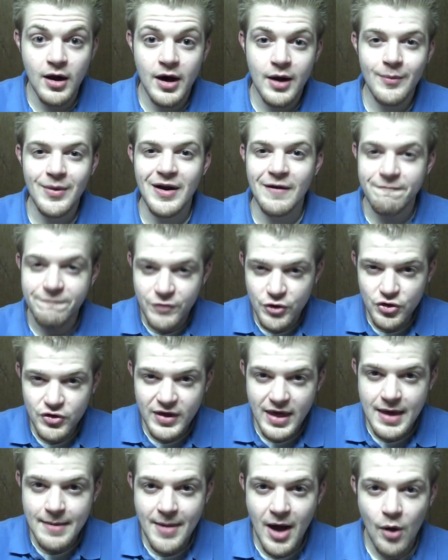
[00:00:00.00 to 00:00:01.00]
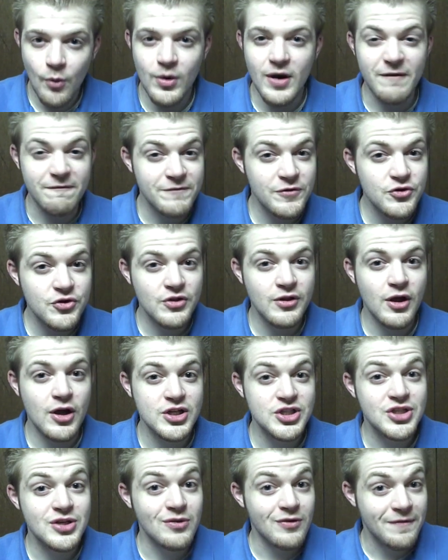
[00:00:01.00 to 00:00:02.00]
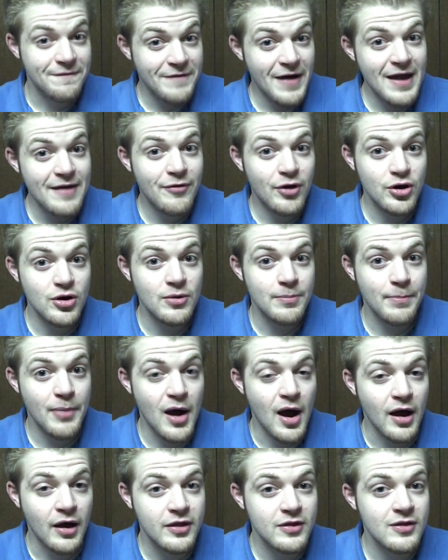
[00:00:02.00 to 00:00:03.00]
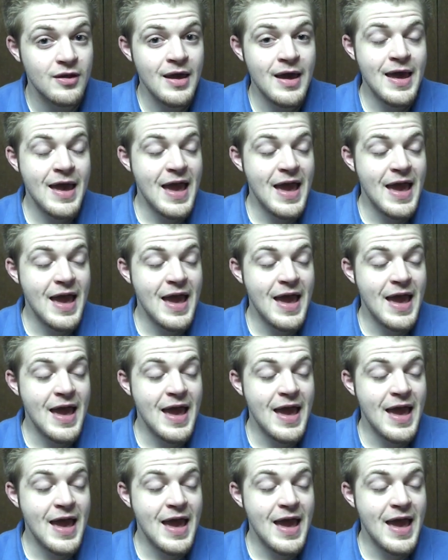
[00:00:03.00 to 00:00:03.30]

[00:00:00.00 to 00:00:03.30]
All right, when it first came out, when it first launched, it was 500 bucks.